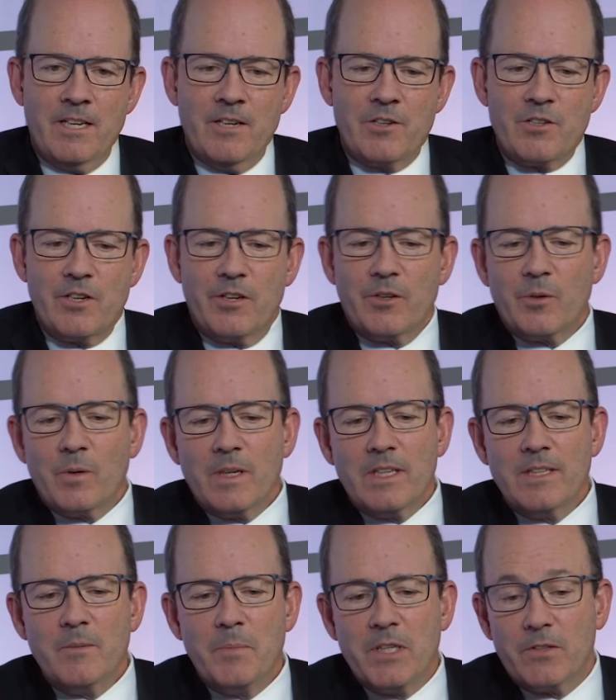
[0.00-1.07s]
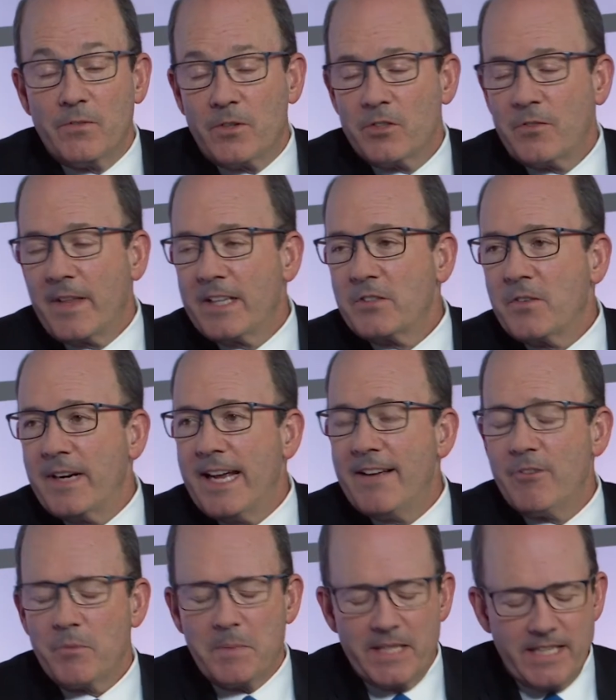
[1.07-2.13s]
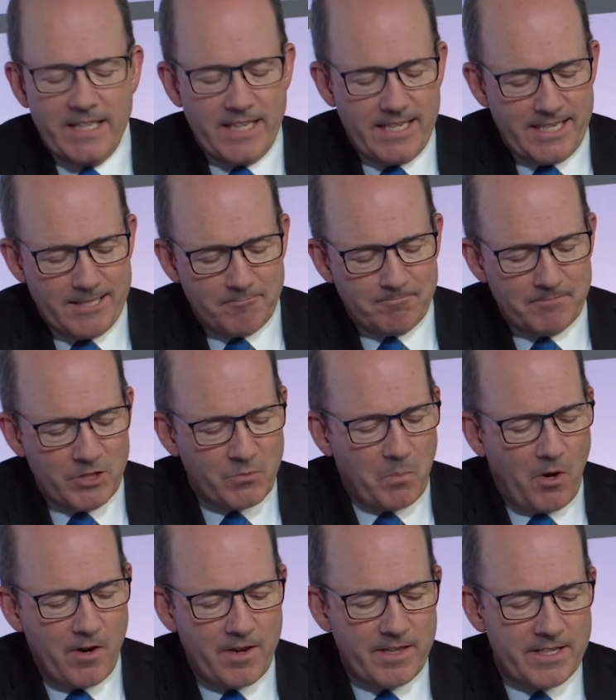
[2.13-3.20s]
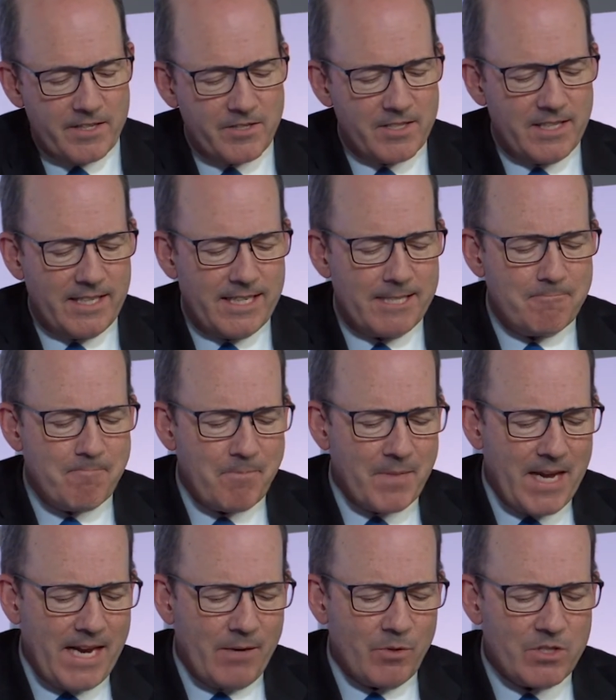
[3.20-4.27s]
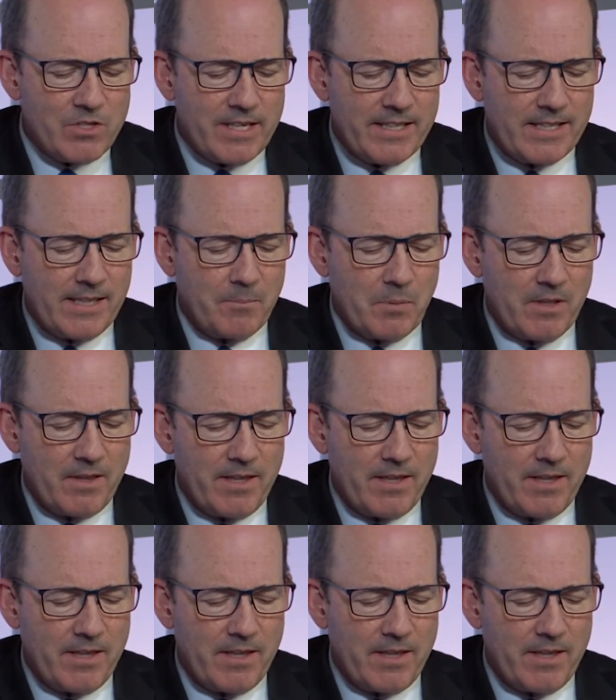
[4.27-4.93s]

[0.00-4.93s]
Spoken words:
So, Bill, first, thanks for having me as part of this. I would say a couple of